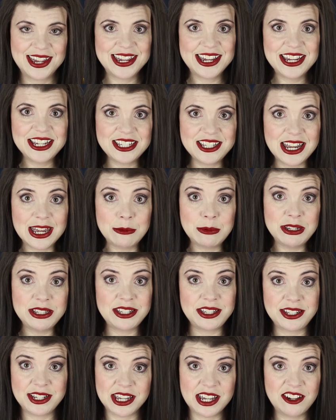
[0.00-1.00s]
His name is
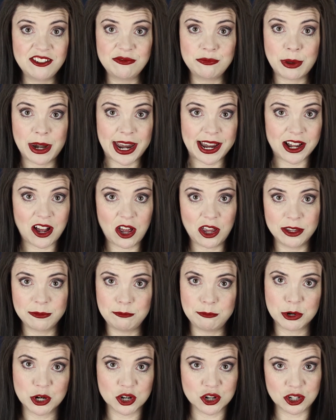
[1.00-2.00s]
Steve, but I call
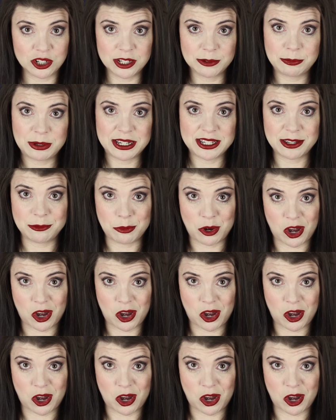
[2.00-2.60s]
him Myrtle to piss him